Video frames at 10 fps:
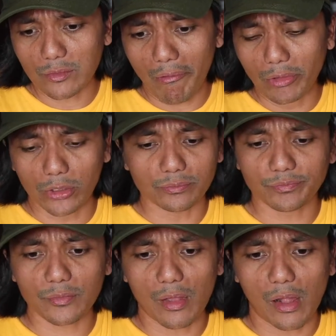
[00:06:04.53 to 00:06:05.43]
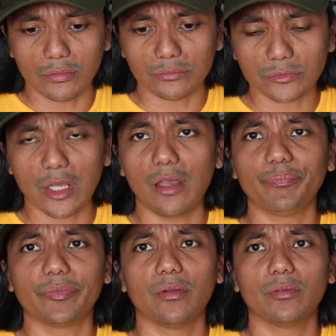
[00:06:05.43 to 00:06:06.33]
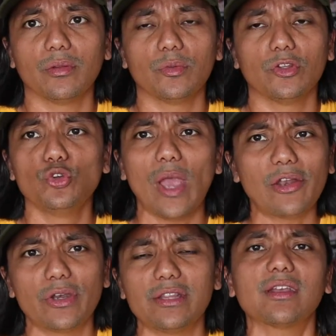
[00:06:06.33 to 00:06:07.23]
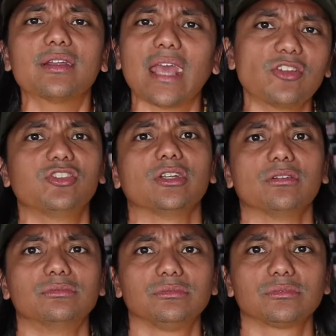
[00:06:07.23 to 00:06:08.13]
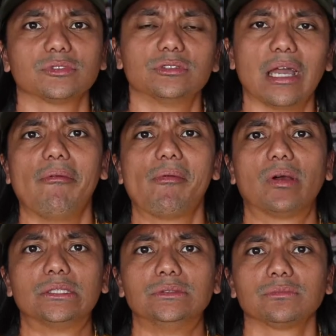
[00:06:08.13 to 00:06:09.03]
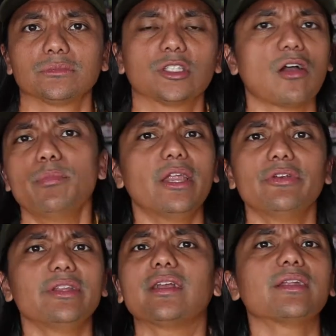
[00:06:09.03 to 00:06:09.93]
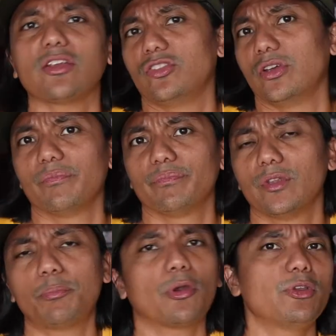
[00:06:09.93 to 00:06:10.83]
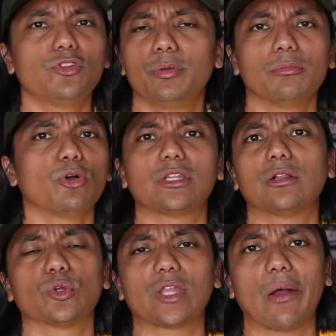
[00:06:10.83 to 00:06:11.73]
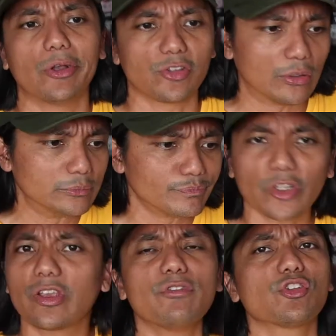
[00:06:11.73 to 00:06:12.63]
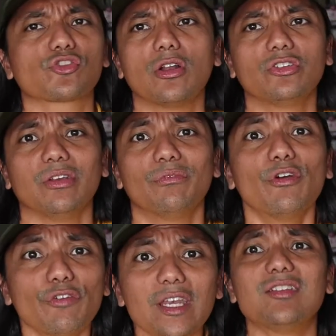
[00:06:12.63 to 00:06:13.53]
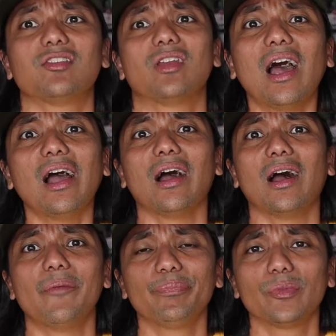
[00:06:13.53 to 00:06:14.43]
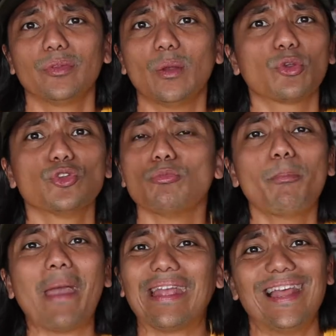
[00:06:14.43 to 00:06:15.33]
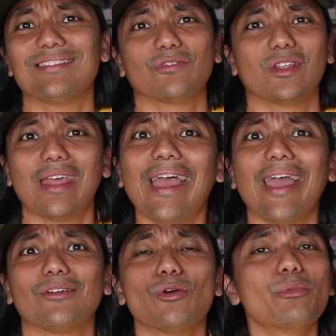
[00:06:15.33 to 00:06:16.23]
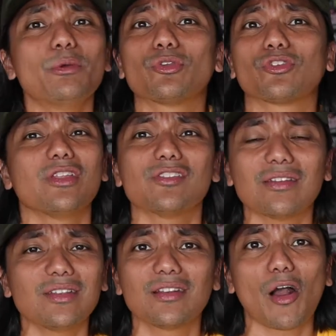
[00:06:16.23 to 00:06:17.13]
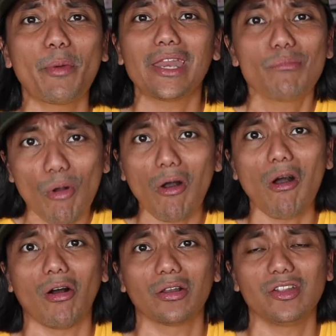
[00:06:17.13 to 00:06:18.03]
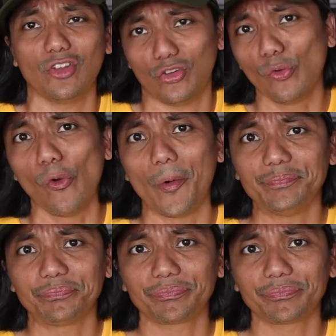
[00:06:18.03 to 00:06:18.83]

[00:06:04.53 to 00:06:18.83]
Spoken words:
Look, you had already taken action, right? The government had already taken action. They promised to build more telco towers. They gave us scholarship. Finished lah. There was no more backlash after that. Nobody was criticizing the government anymore on this issue.